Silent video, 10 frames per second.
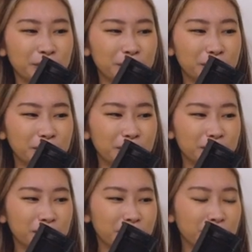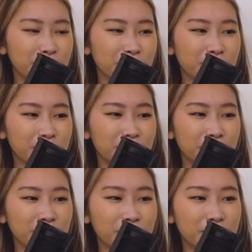
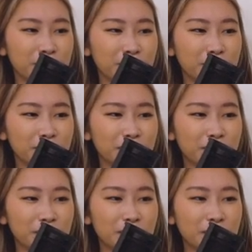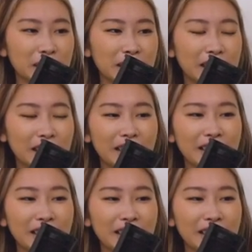The person shown says nothing.